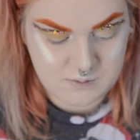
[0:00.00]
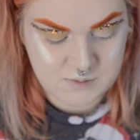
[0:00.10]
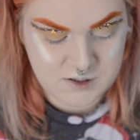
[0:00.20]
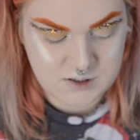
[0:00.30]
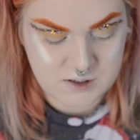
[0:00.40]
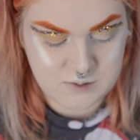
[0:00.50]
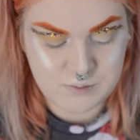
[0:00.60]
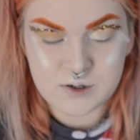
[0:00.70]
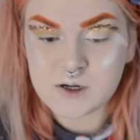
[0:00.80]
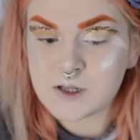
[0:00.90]
I'm gonna
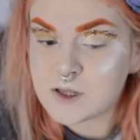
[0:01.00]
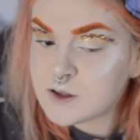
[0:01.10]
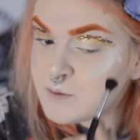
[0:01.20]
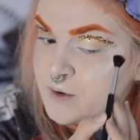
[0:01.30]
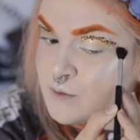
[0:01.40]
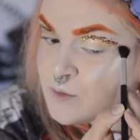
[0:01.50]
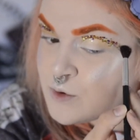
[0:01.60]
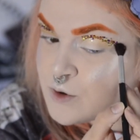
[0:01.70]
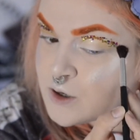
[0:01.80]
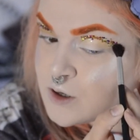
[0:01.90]
put a little bit
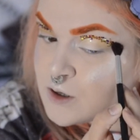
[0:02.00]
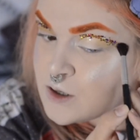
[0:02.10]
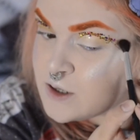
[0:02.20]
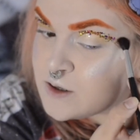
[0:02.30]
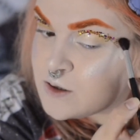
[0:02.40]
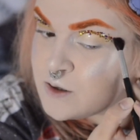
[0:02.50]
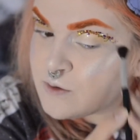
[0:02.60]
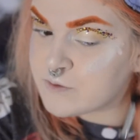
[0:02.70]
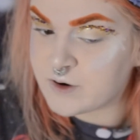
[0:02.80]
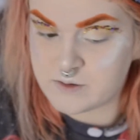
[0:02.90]
more glitter glue
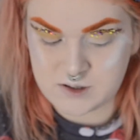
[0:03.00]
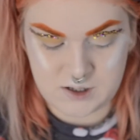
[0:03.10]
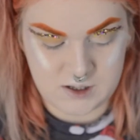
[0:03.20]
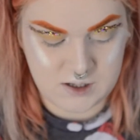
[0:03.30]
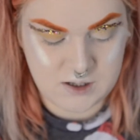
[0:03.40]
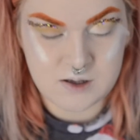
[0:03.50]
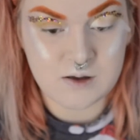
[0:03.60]
around here,